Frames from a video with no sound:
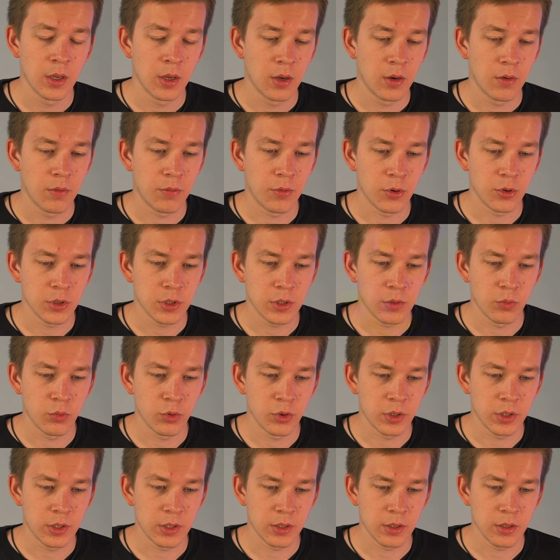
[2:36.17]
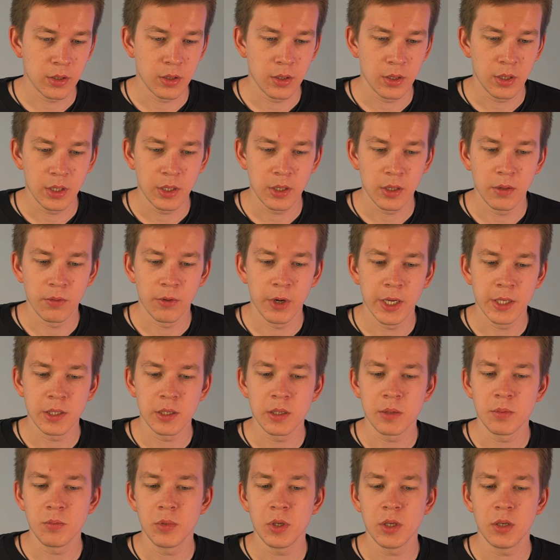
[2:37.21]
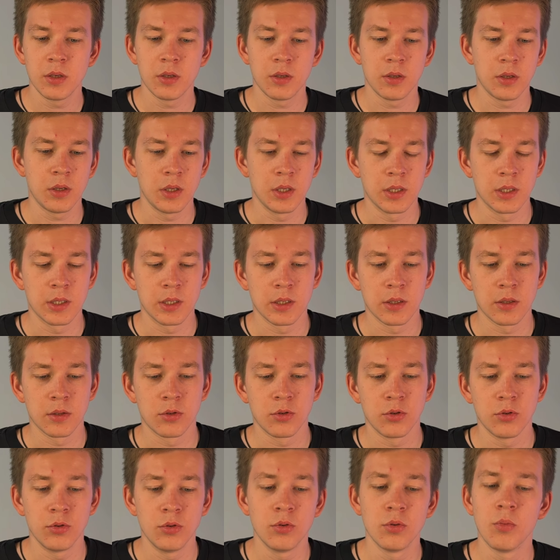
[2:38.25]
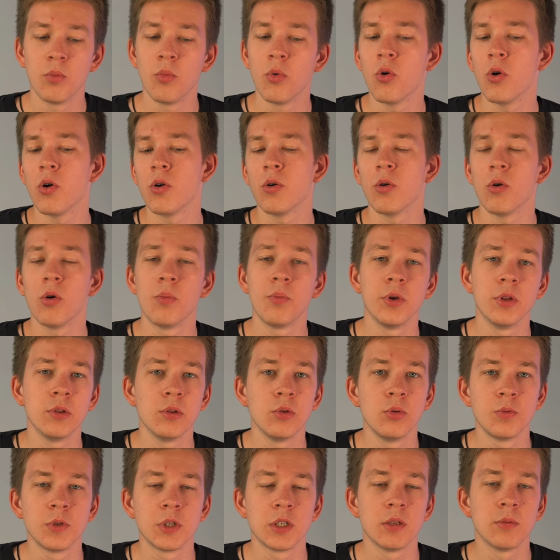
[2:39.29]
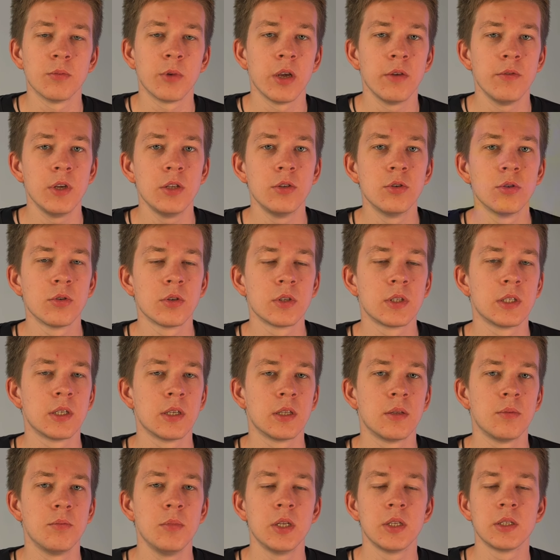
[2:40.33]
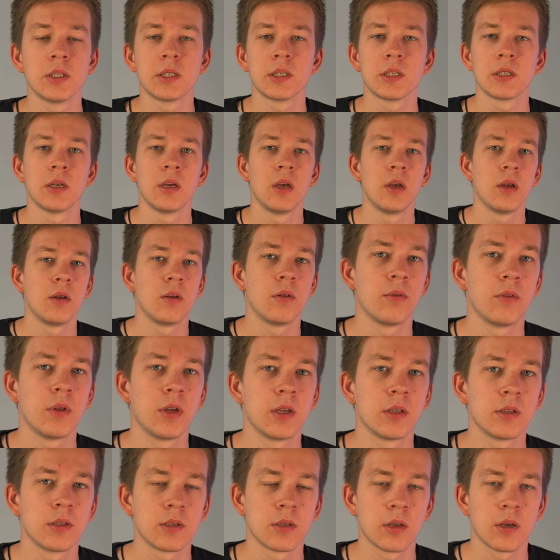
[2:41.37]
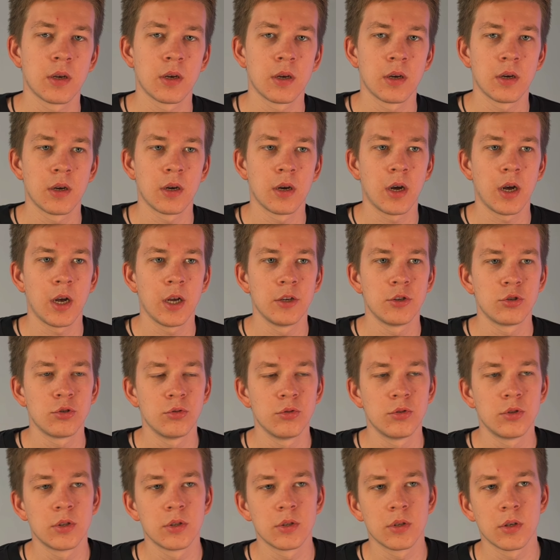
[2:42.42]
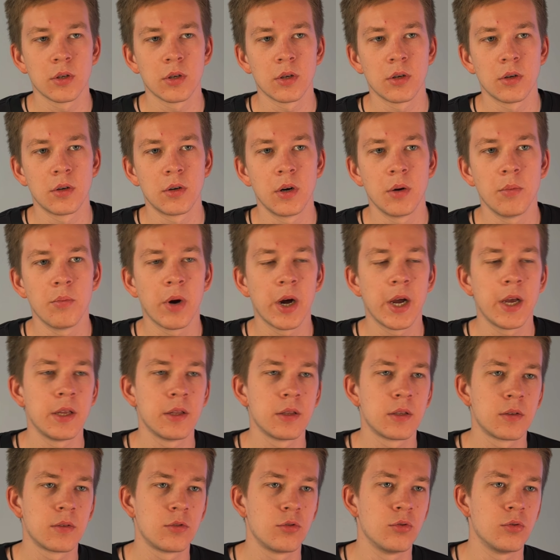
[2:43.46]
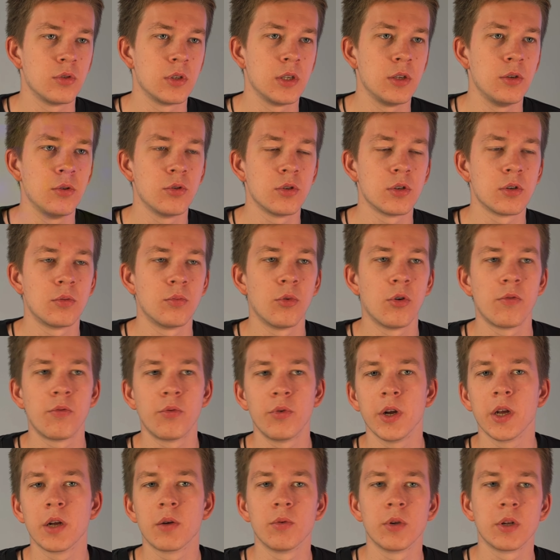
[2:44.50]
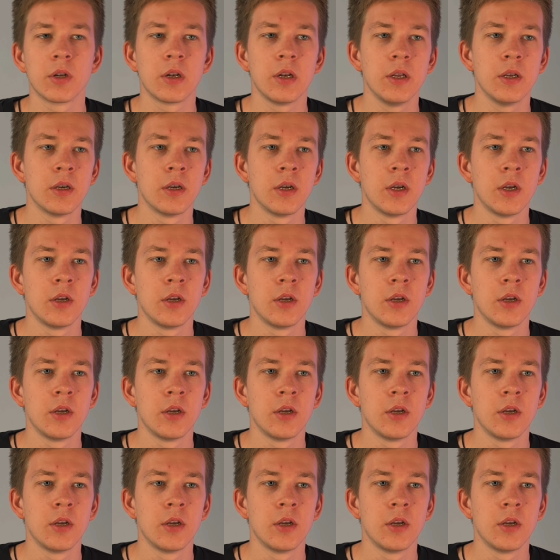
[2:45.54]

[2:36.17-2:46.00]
First, what it advises me is to do more open loops in my videos. That means that I should remind to the user more frequently